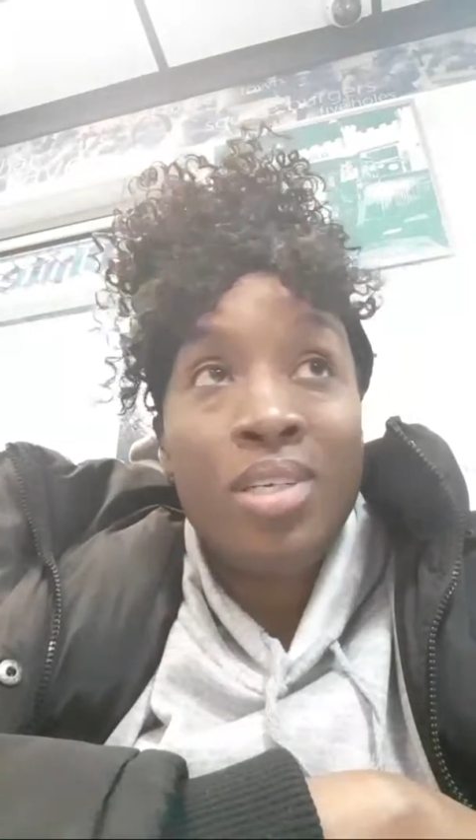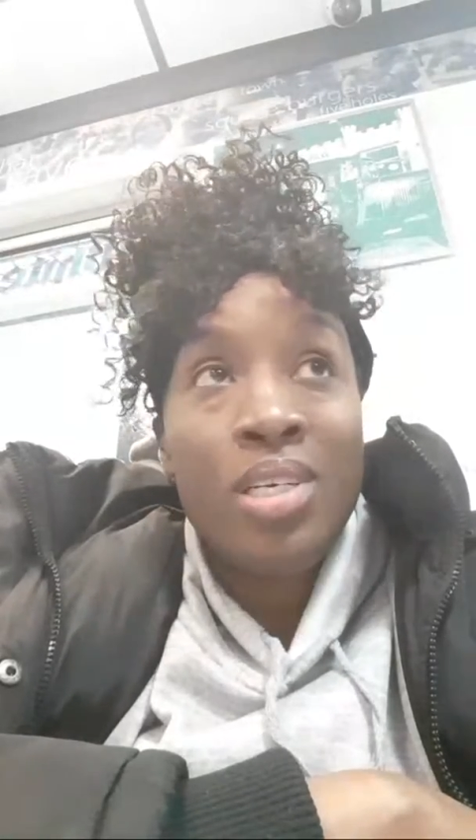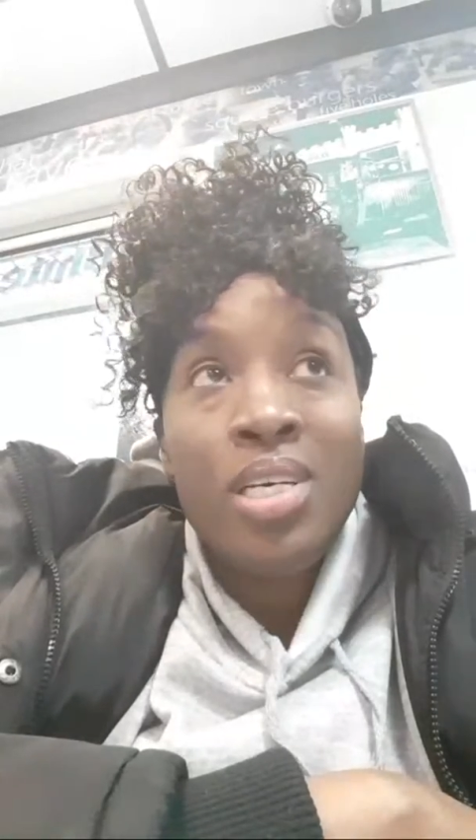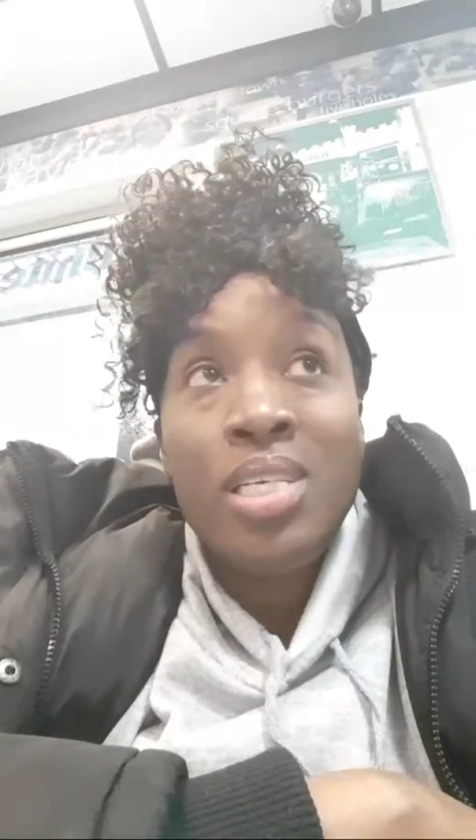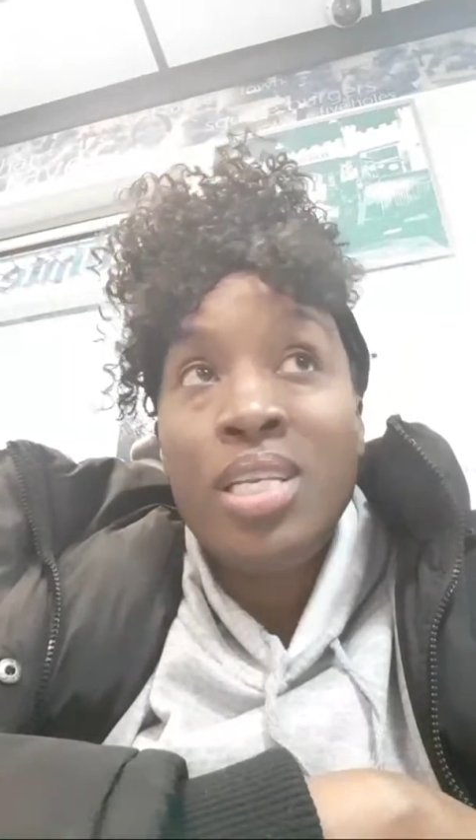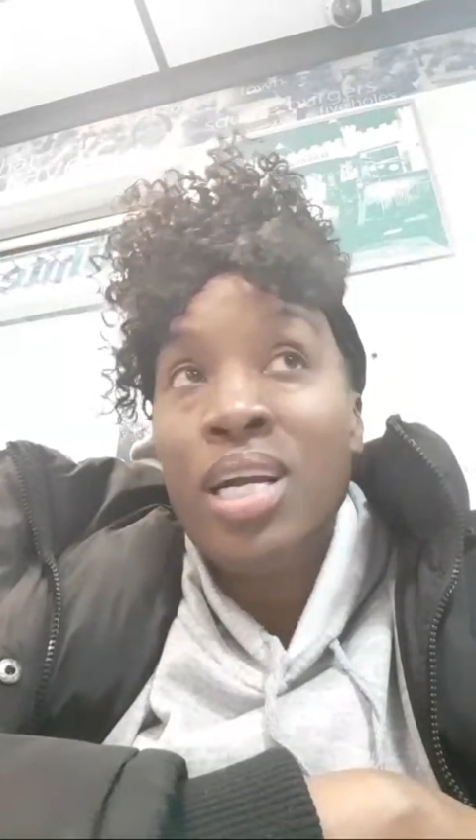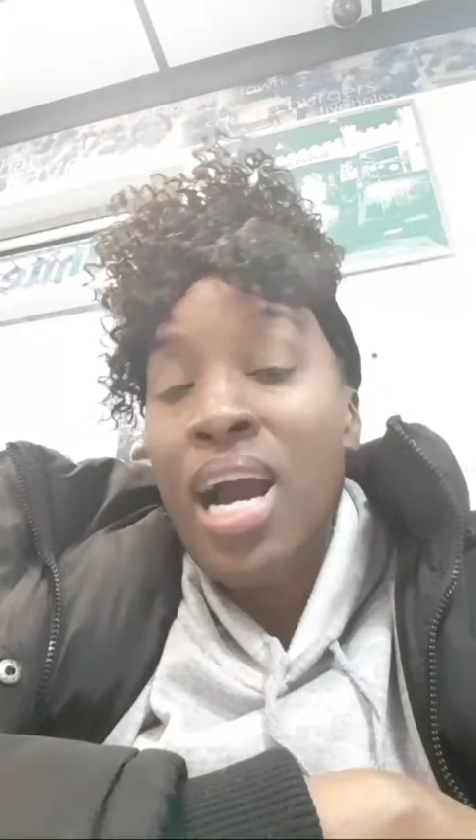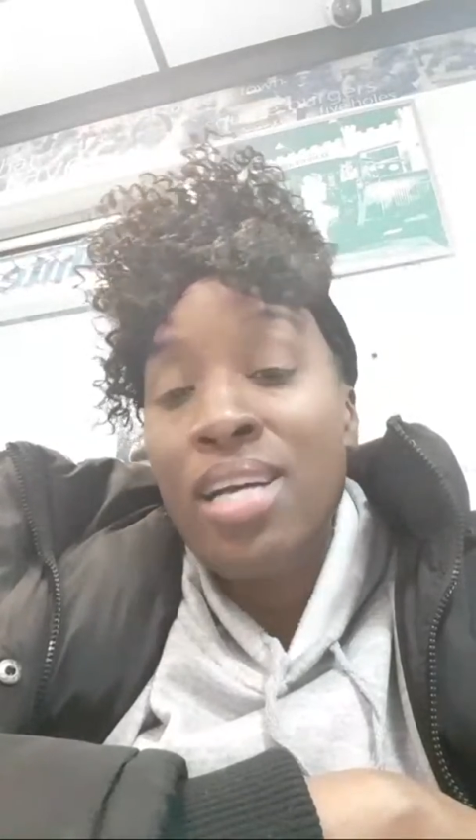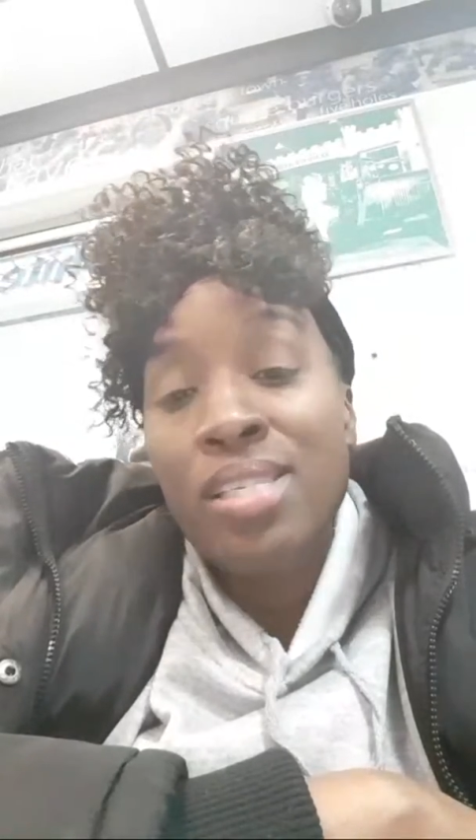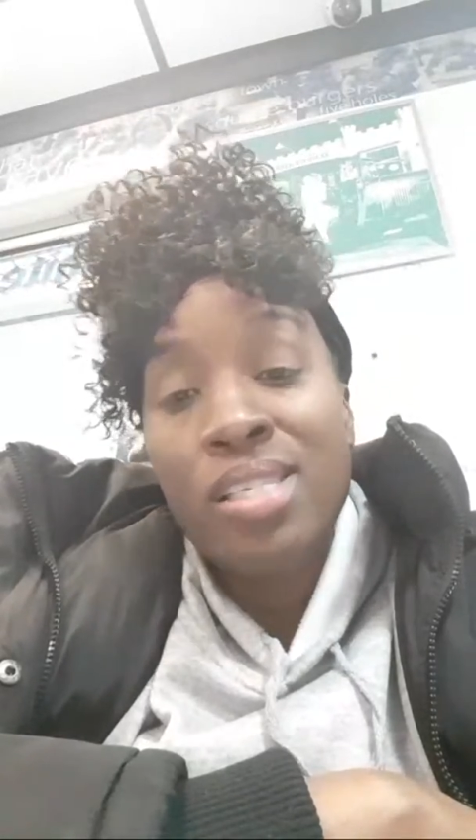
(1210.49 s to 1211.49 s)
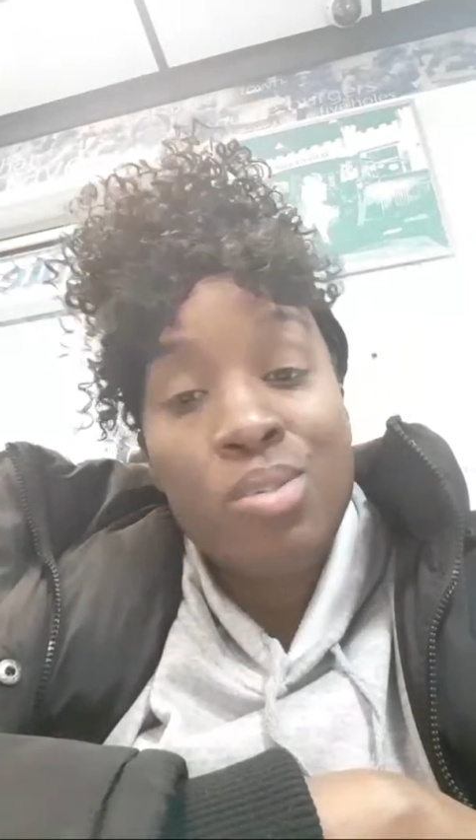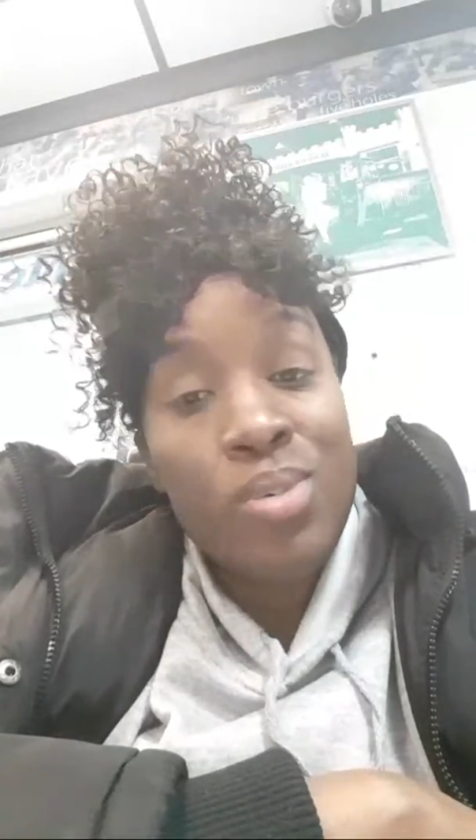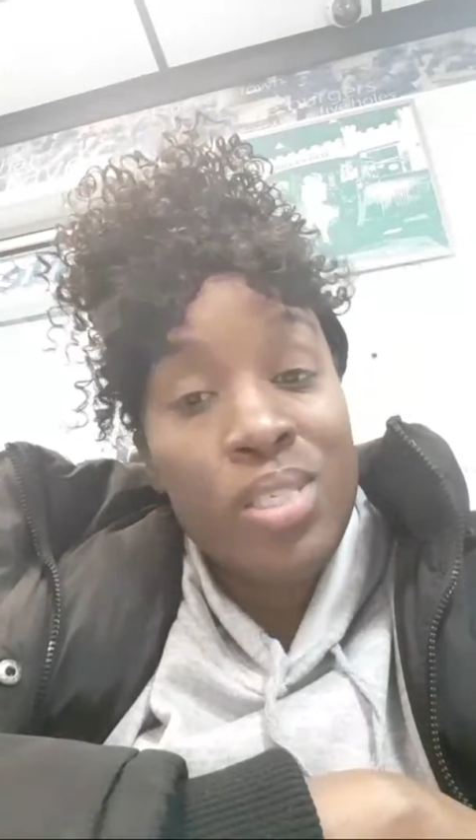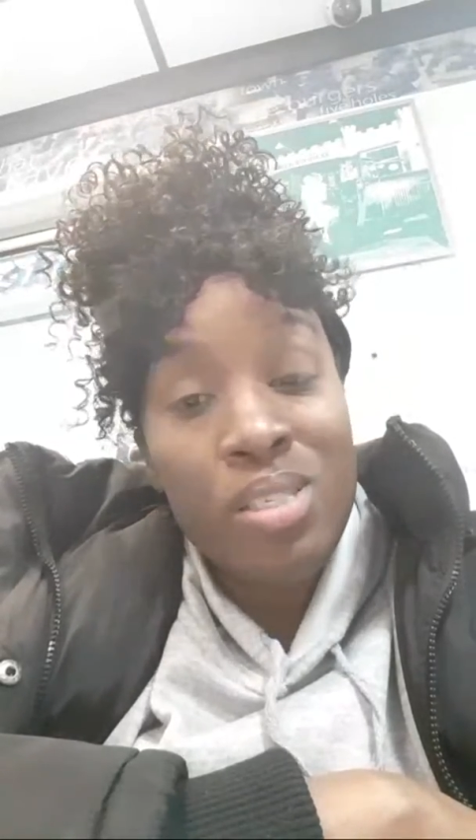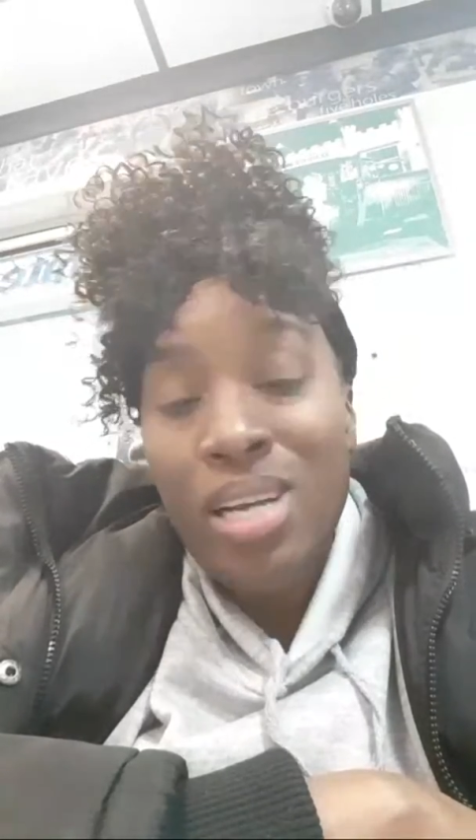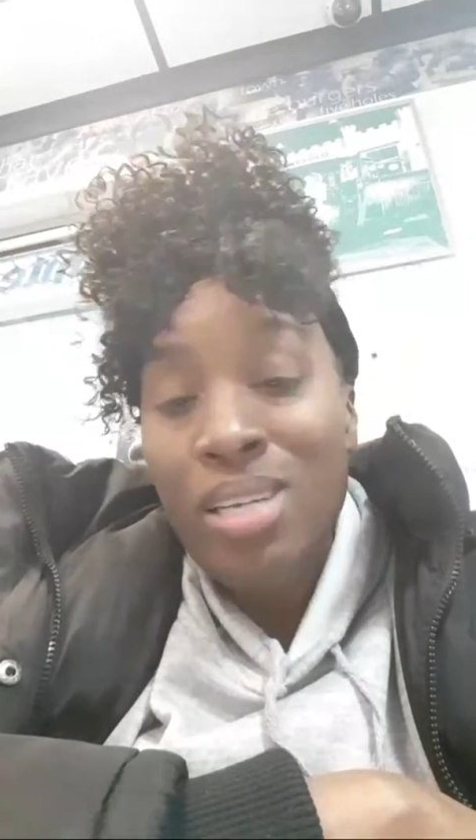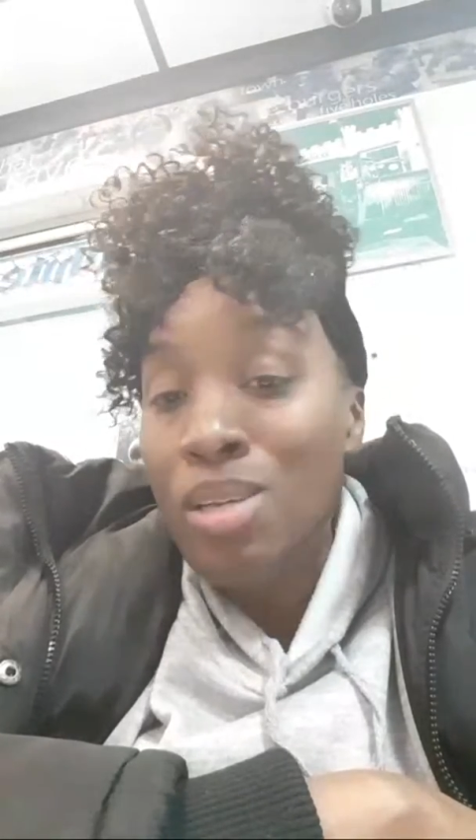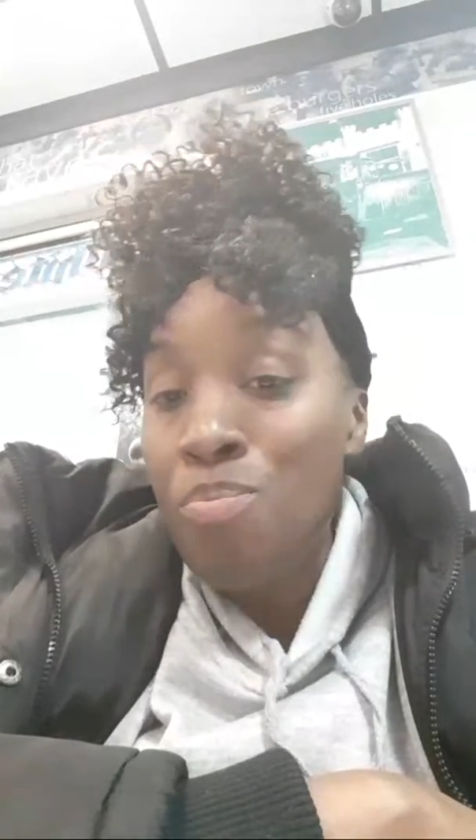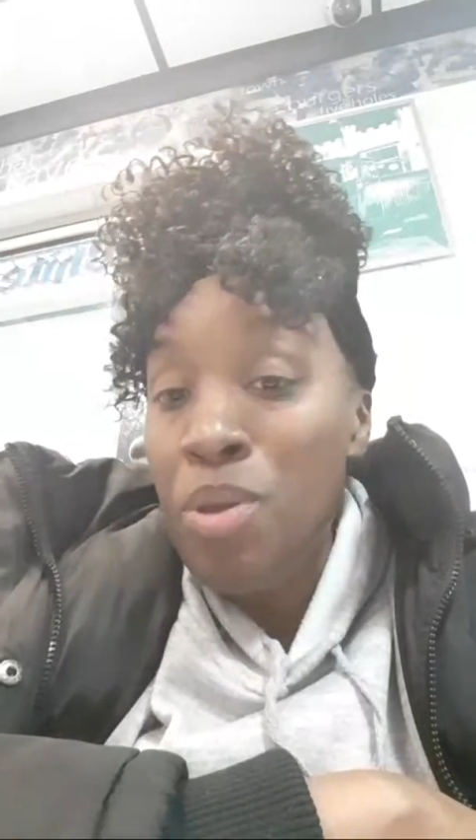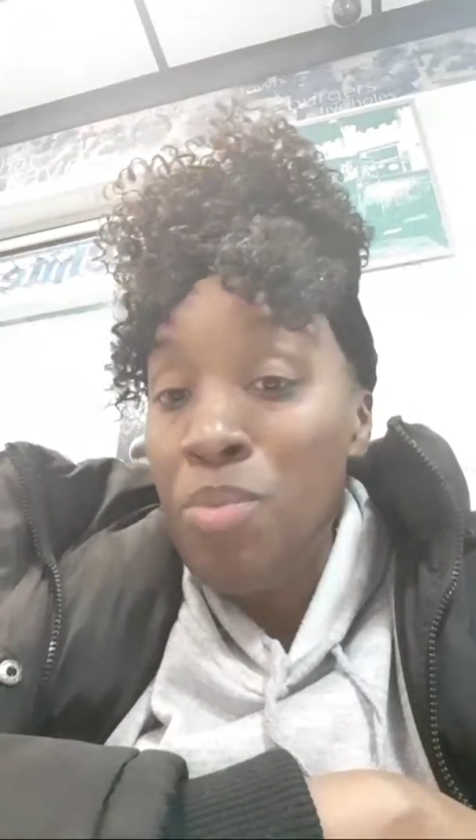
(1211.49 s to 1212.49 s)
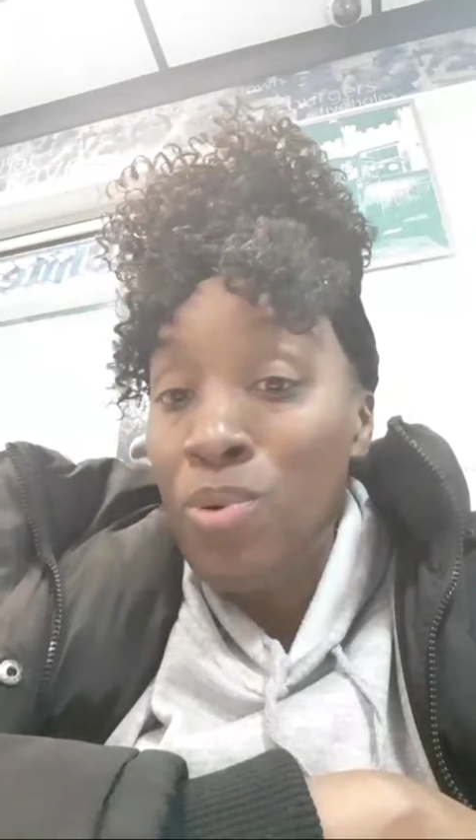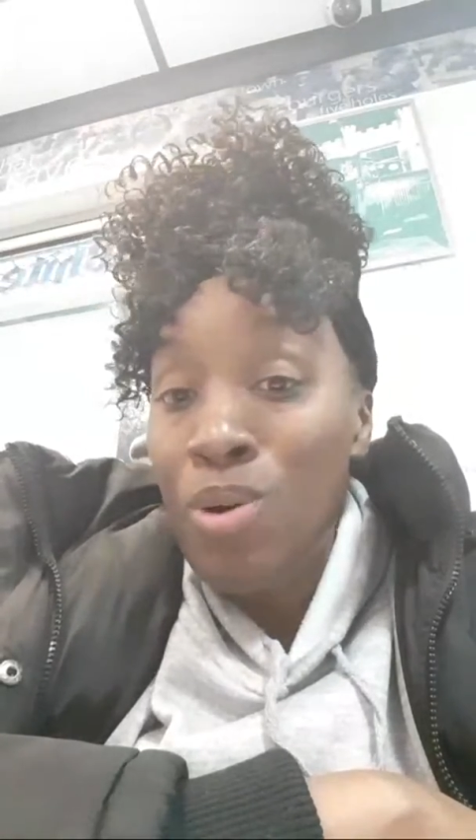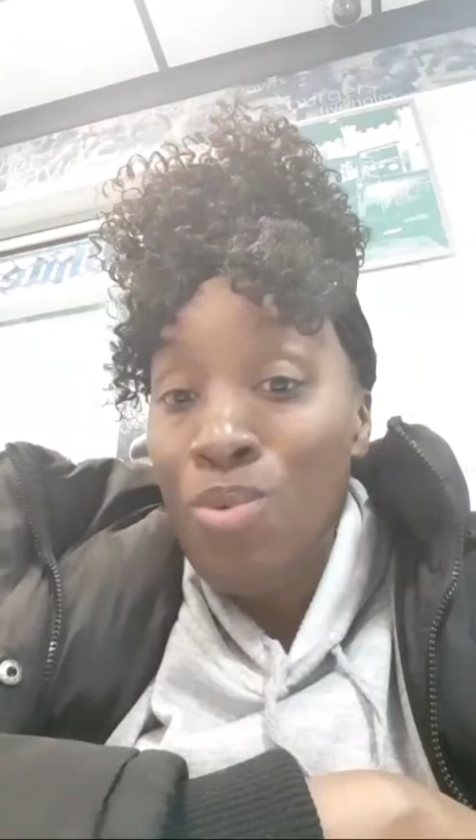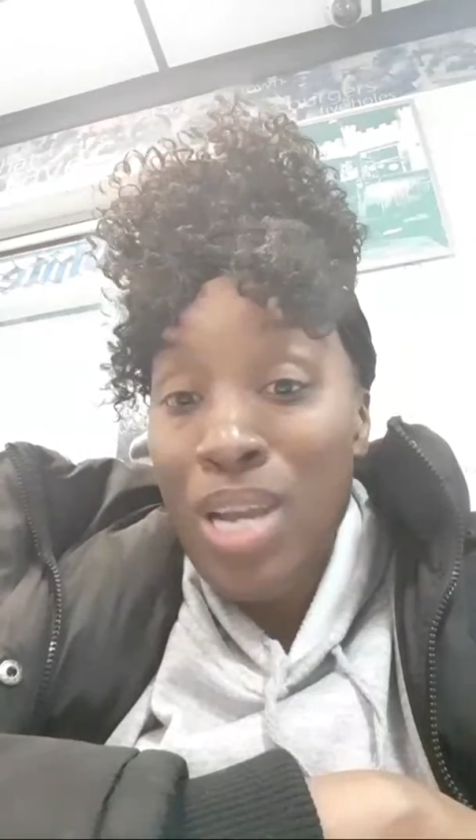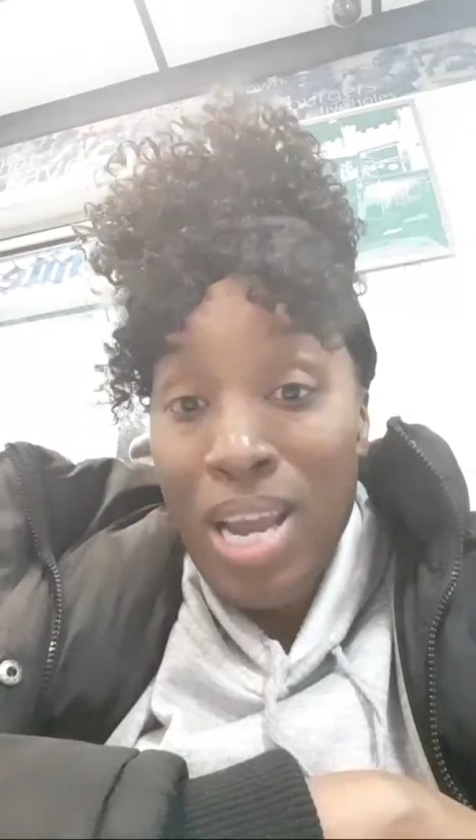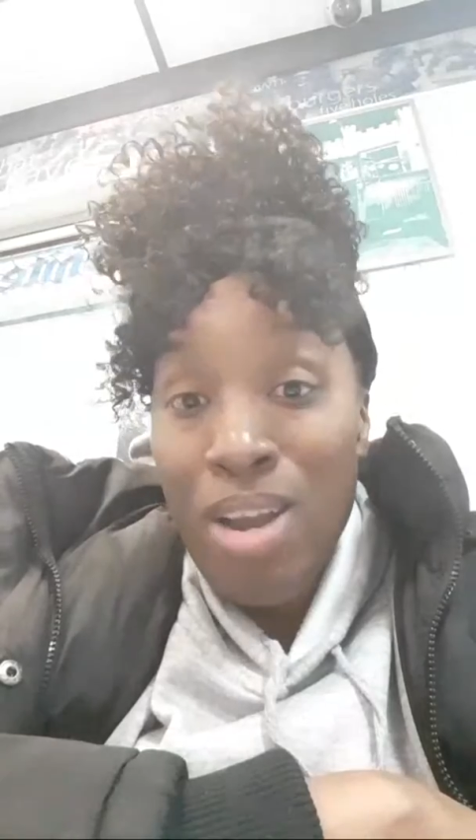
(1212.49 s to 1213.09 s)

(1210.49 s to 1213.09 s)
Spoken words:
the consequences, like some people don't care.